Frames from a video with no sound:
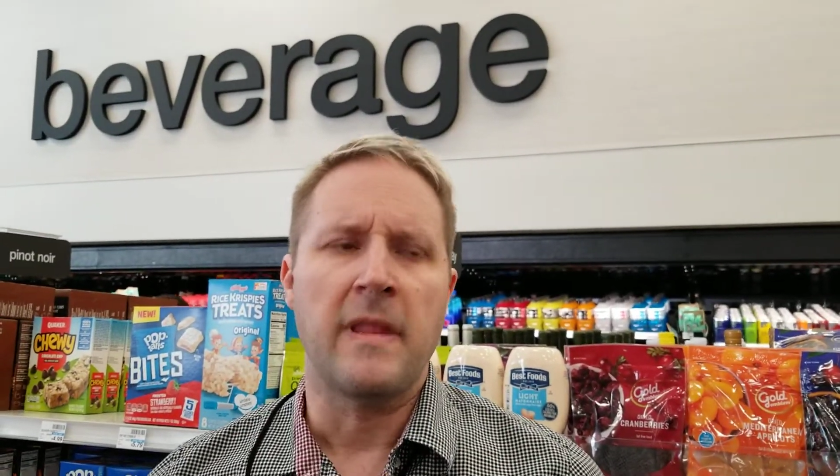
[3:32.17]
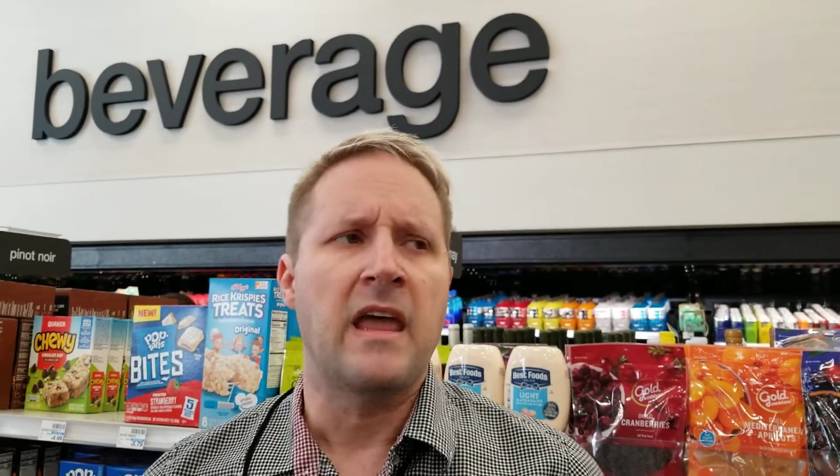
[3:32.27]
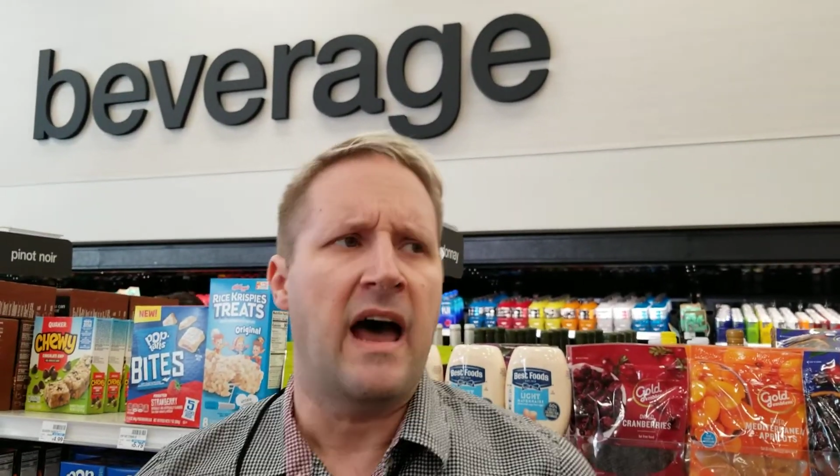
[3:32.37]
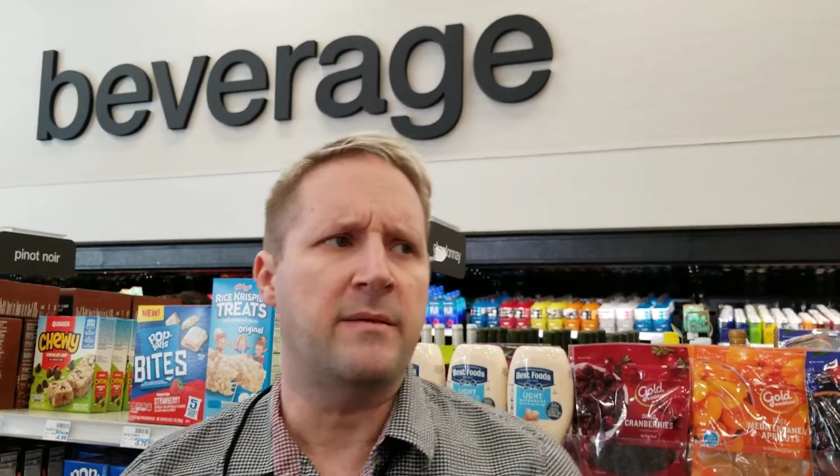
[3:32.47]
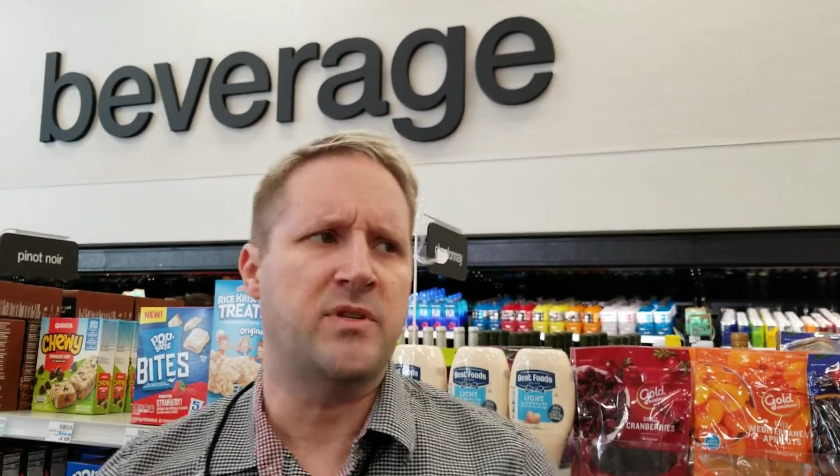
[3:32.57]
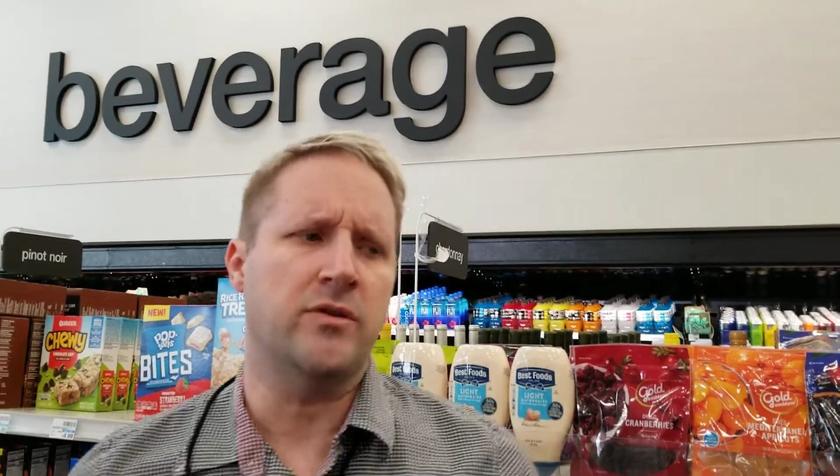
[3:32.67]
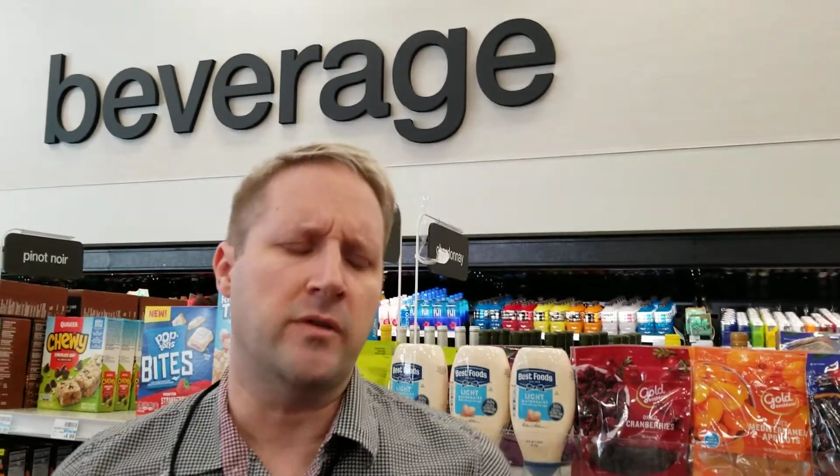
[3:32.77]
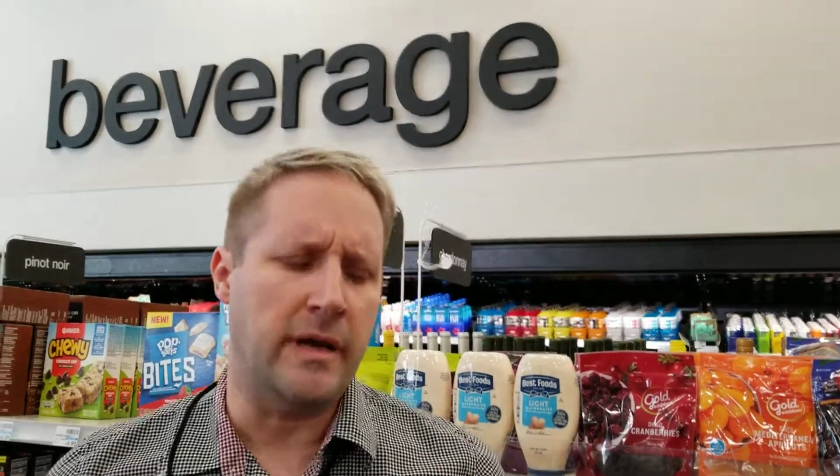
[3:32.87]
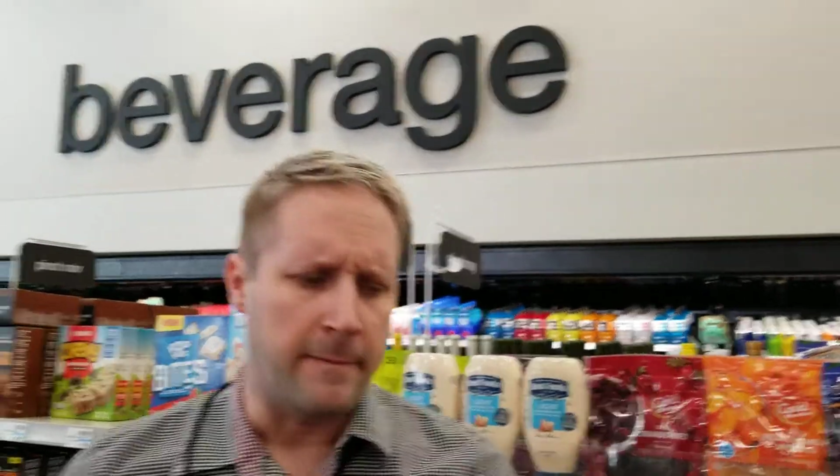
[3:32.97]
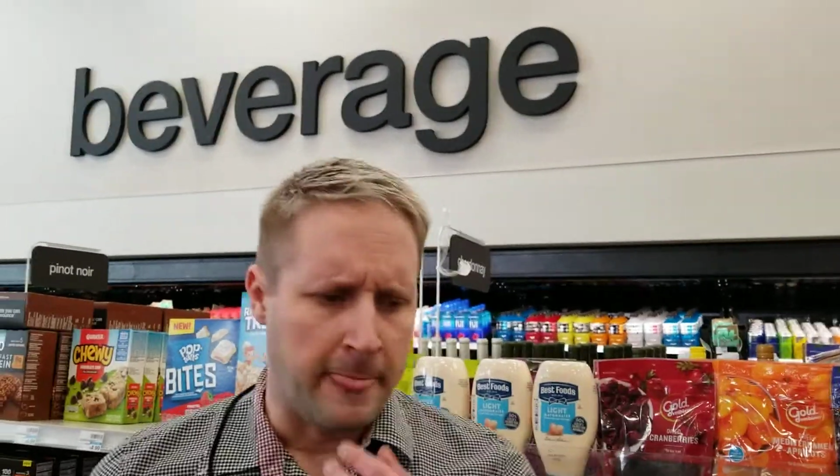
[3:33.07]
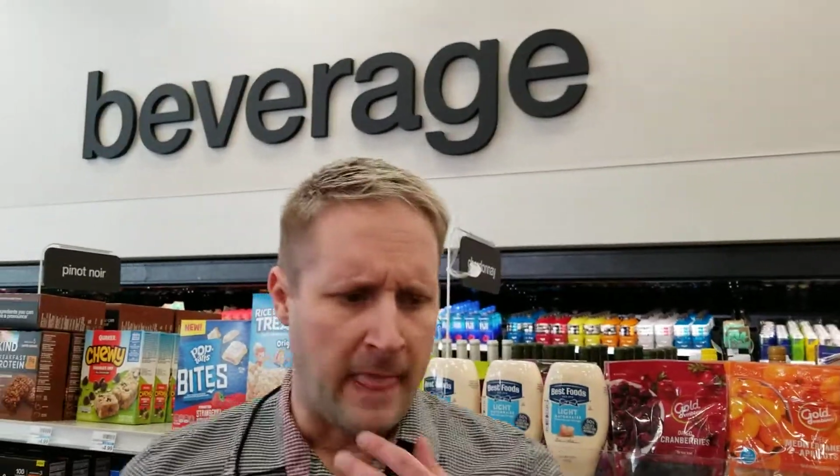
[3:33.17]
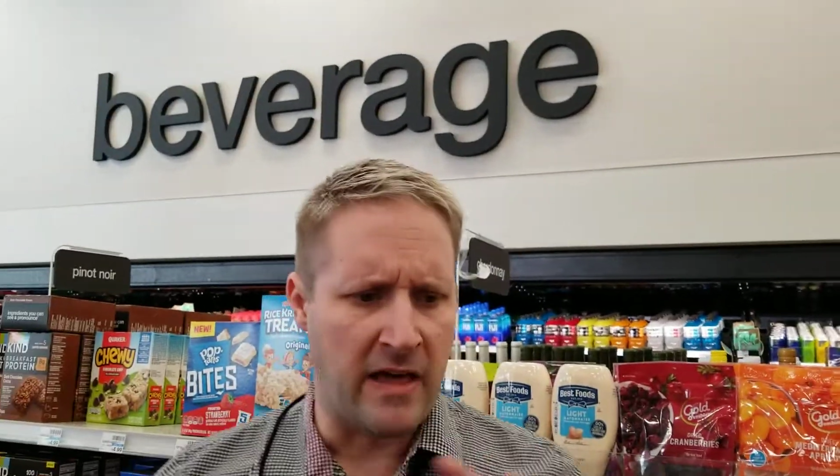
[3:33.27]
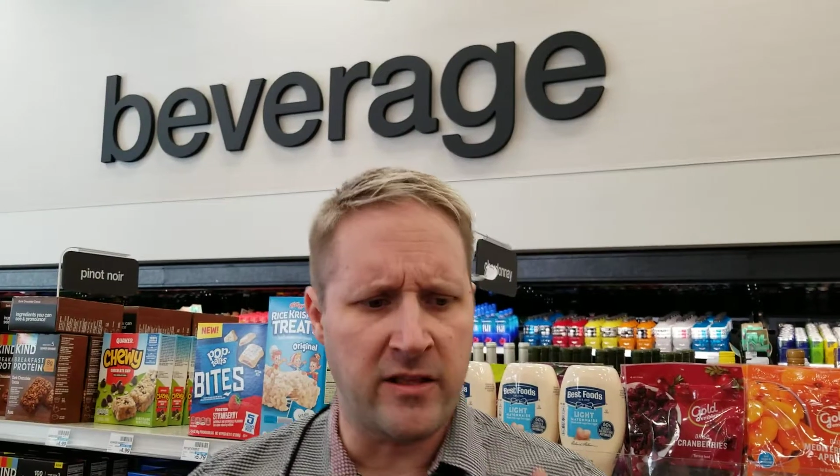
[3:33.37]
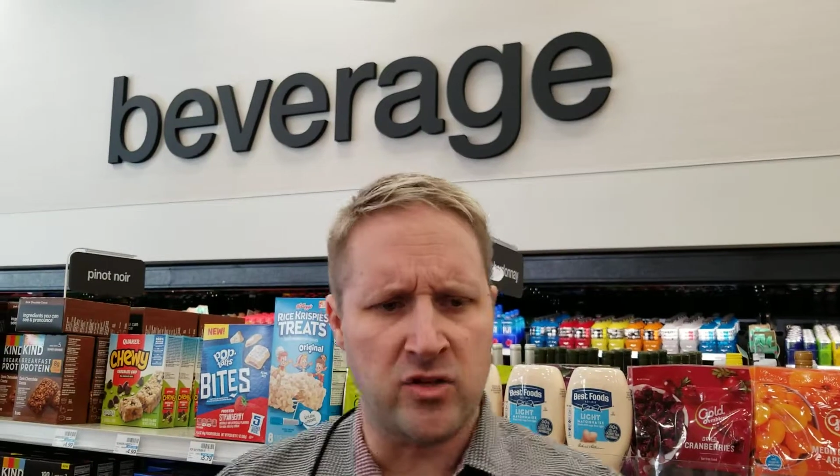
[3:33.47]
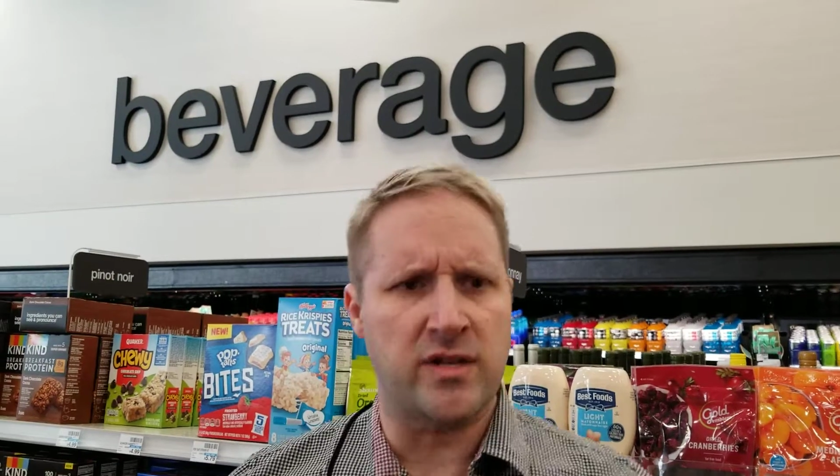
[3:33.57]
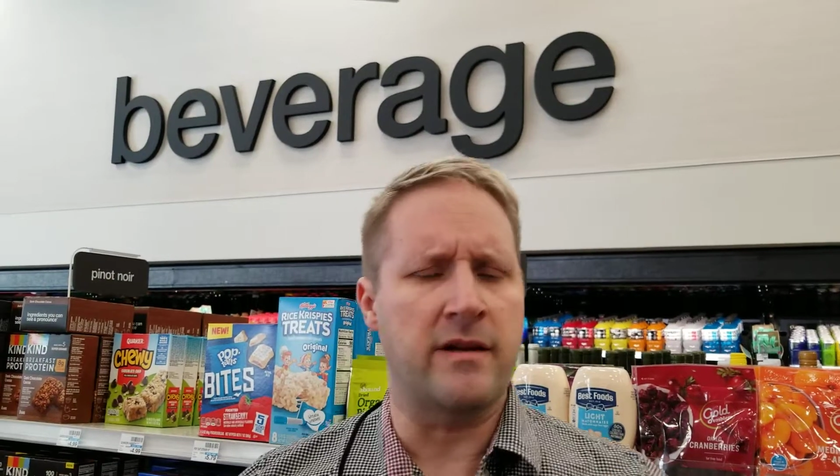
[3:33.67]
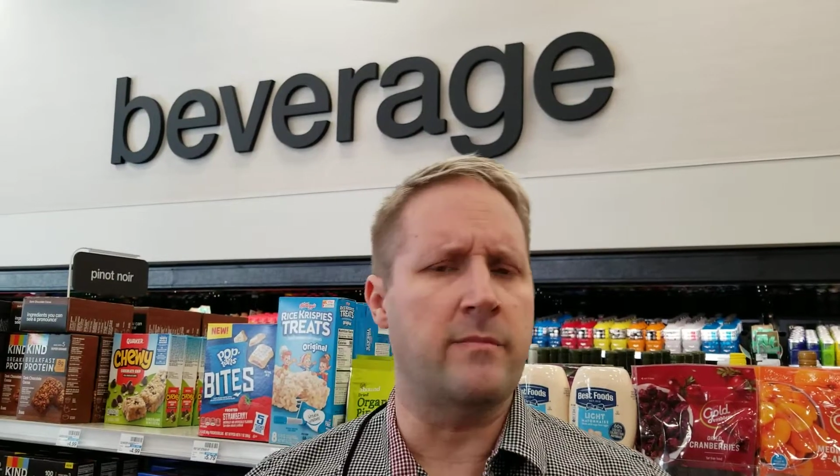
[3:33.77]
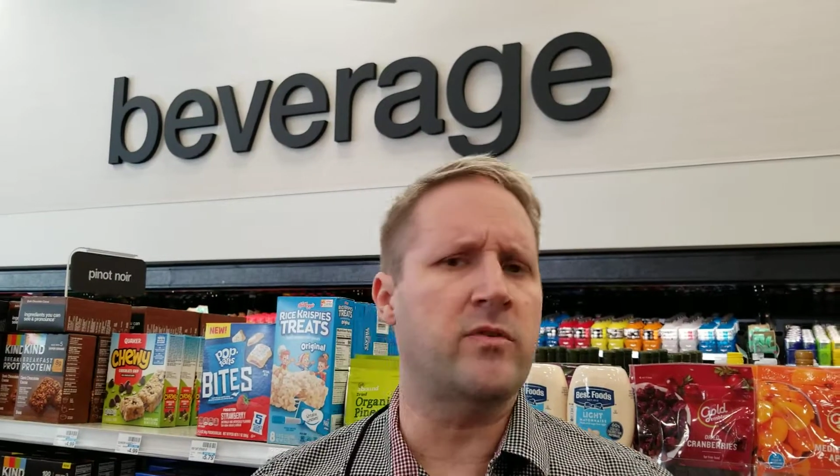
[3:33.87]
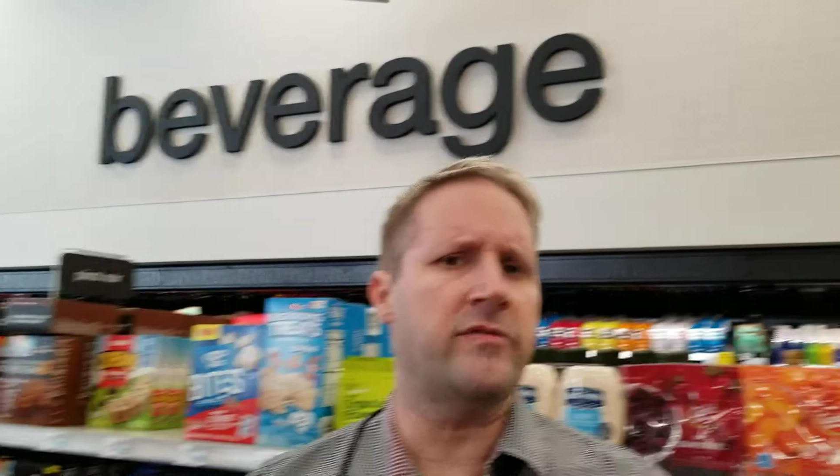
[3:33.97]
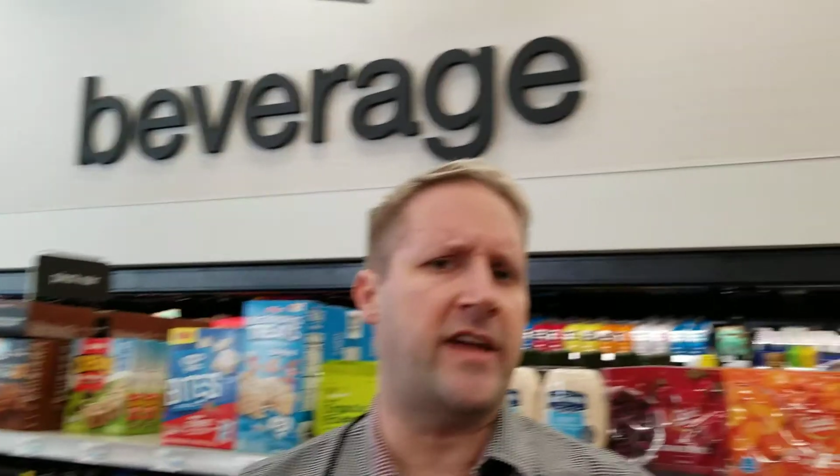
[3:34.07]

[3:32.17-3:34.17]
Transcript: Absolutely. I think there's a number of